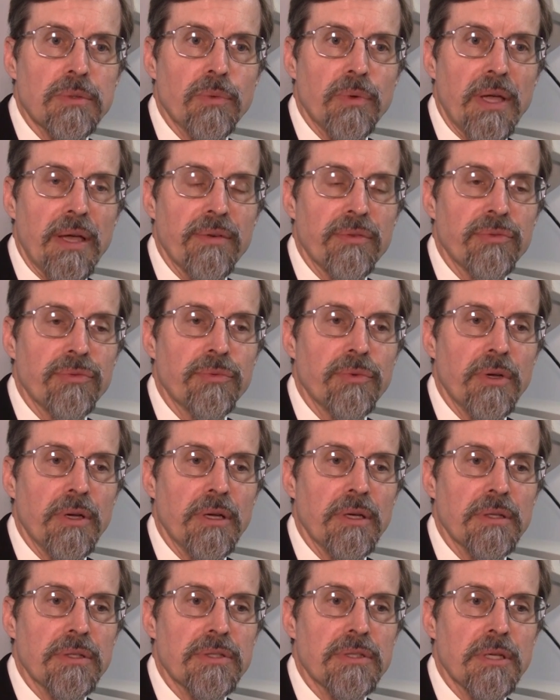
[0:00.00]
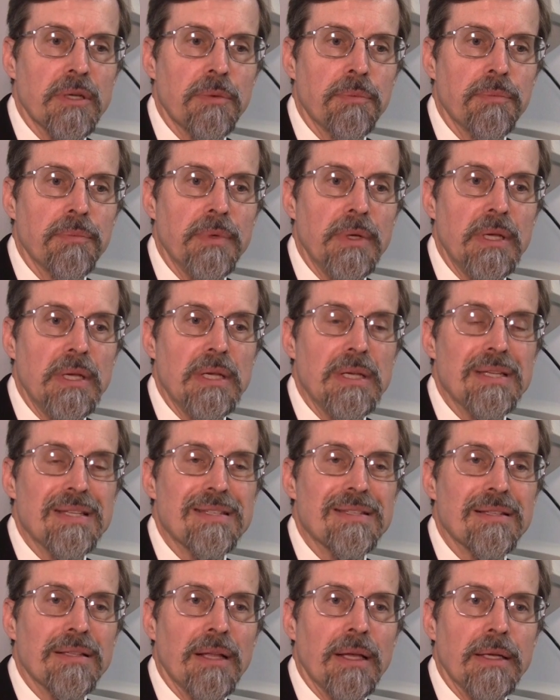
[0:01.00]
We have some
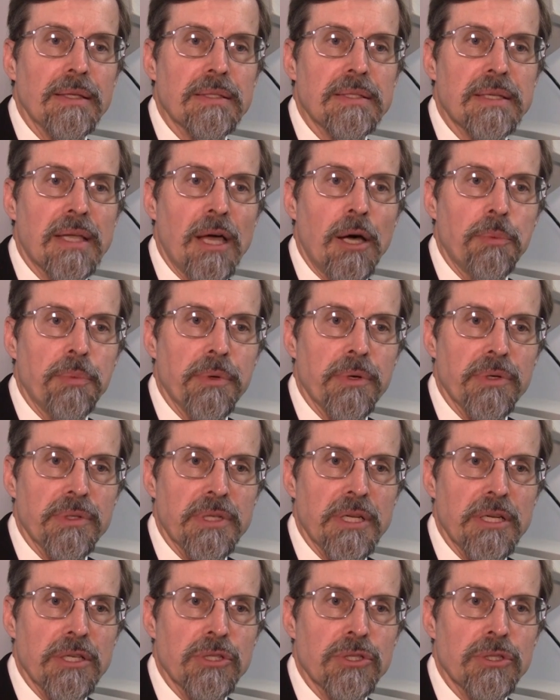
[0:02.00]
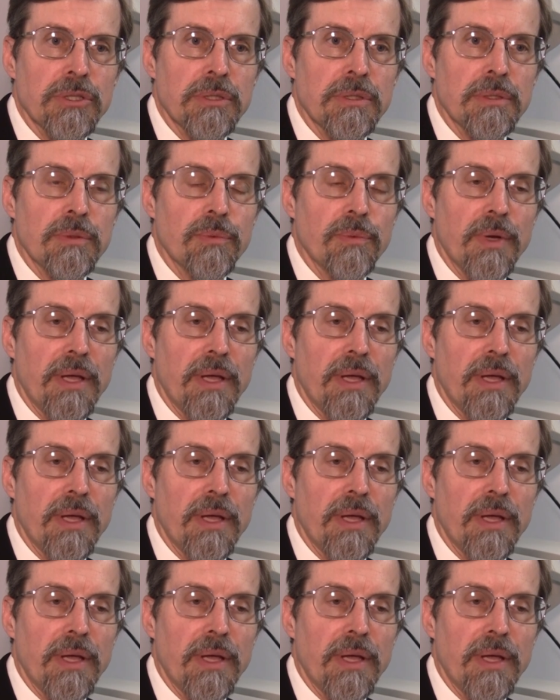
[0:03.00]
slight scalp irritation.